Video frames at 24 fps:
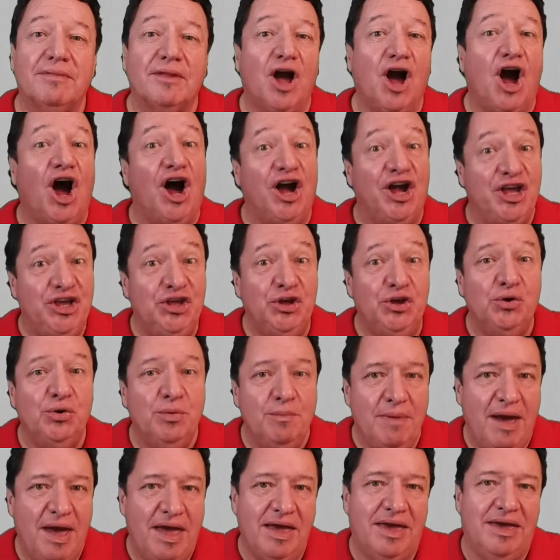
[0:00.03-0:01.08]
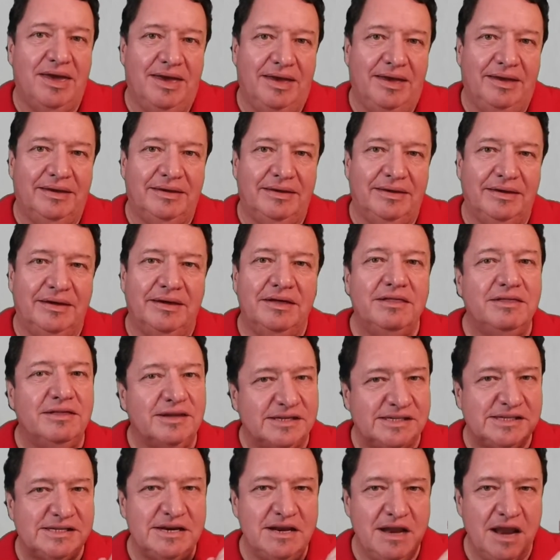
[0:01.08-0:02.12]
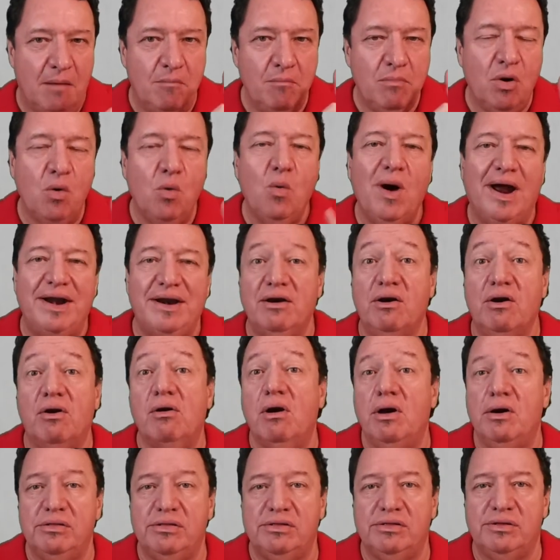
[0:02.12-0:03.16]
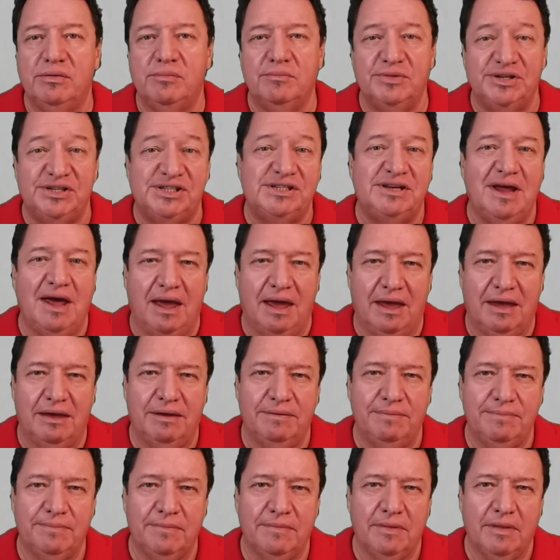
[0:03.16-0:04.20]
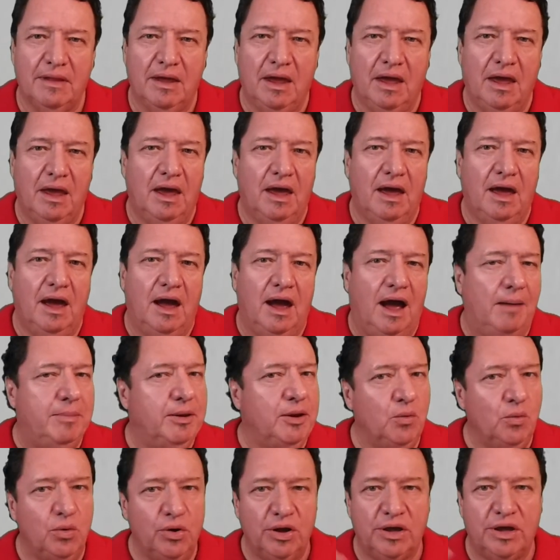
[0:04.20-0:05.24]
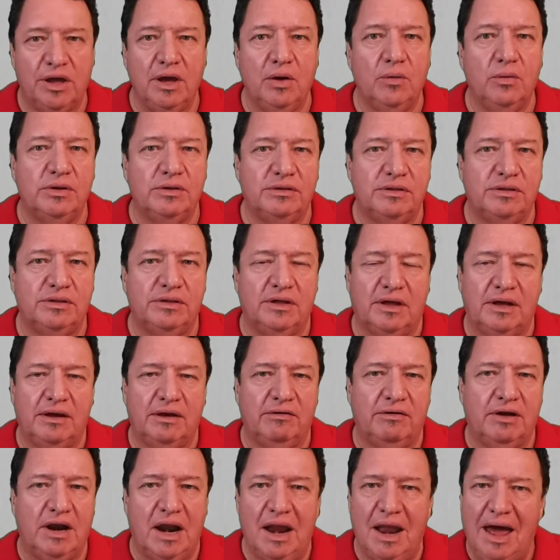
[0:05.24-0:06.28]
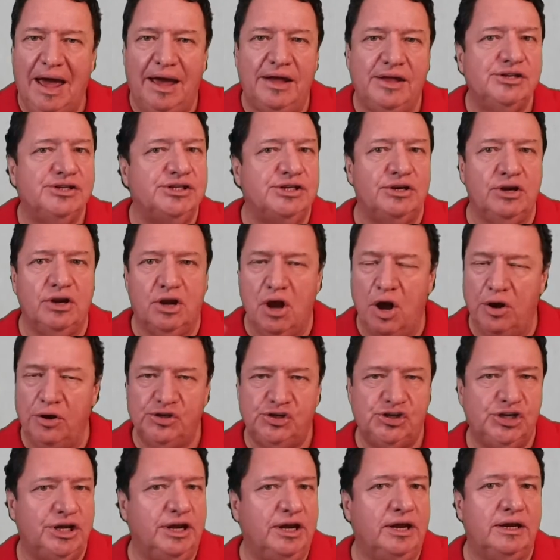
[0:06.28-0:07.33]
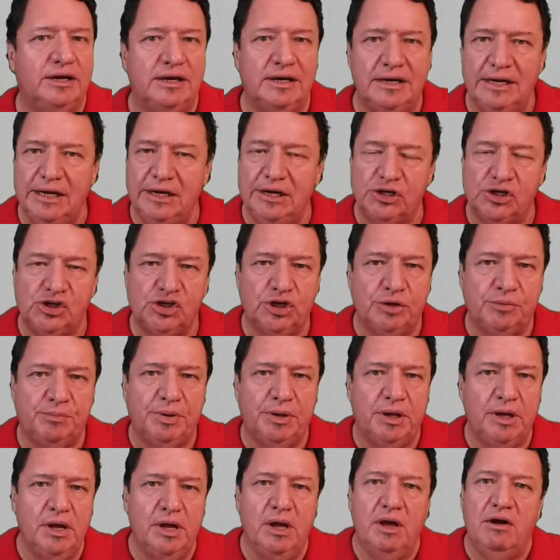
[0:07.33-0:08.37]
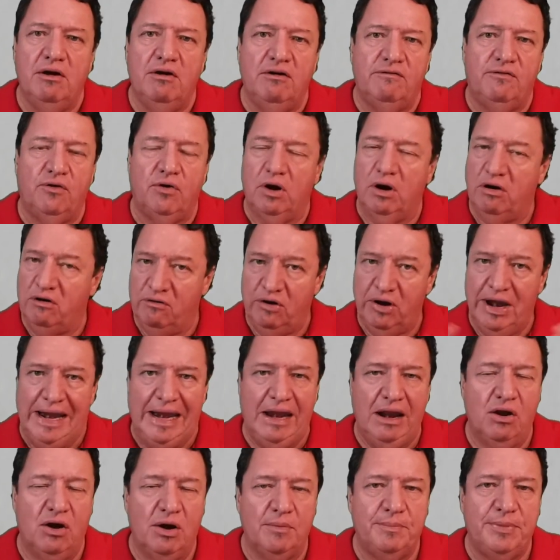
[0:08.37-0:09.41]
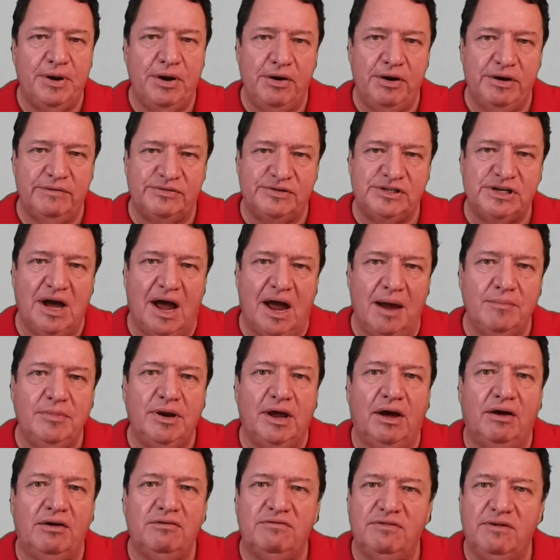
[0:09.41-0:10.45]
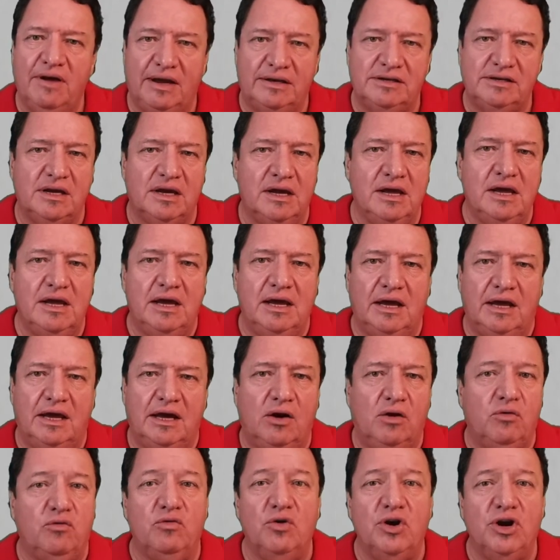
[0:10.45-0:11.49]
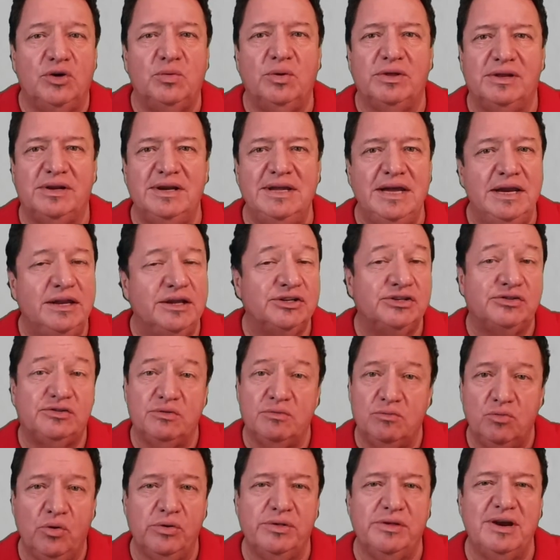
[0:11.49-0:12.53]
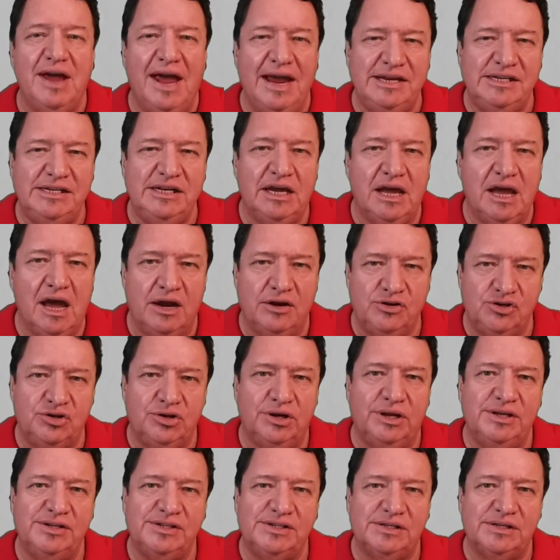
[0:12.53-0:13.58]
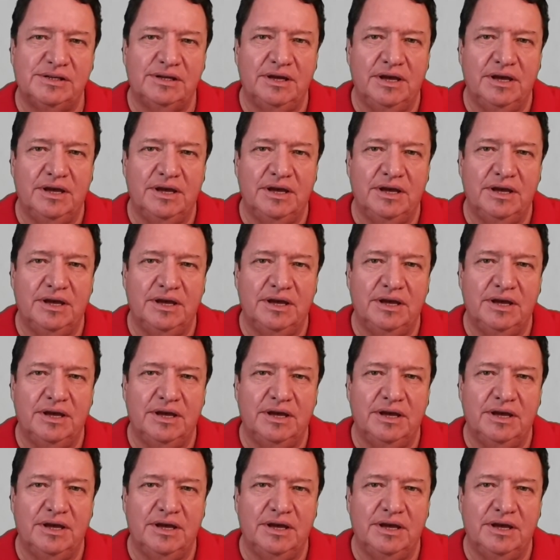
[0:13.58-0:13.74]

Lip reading: Are you making this number one growth mistake? I've been working with clients in coaching and leadership for a really long period of time now. In fact, worked with leaders from more than 80 countries.